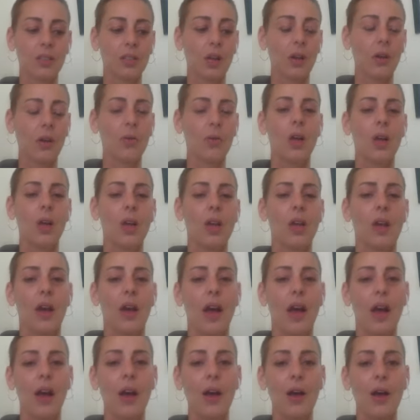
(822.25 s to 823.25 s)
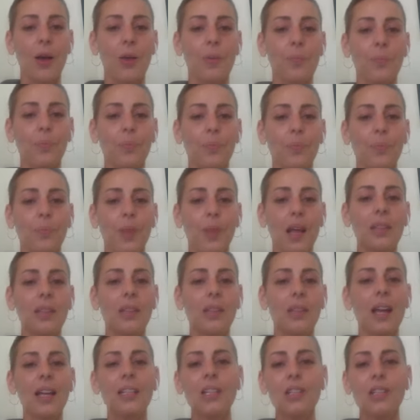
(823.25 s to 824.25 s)
So um, I
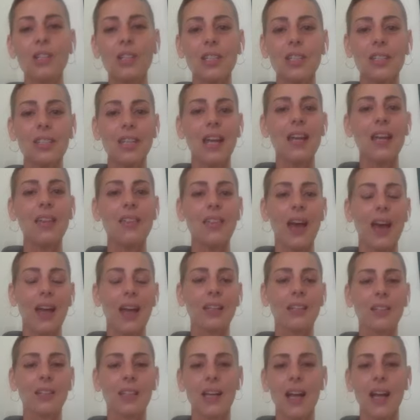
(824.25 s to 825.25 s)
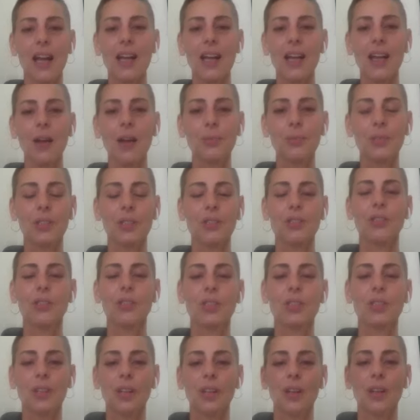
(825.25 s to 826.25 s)
like to just say that because it kind of helps to
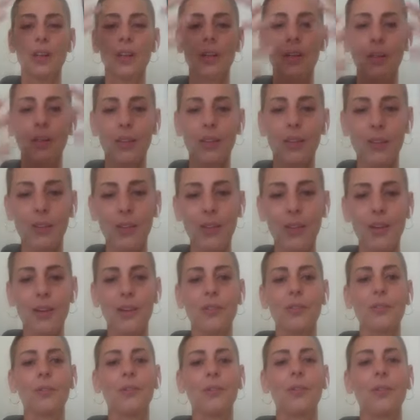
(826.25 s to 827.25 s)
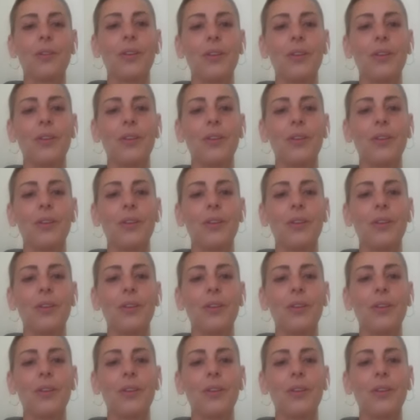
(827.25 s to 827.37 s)
just, you know,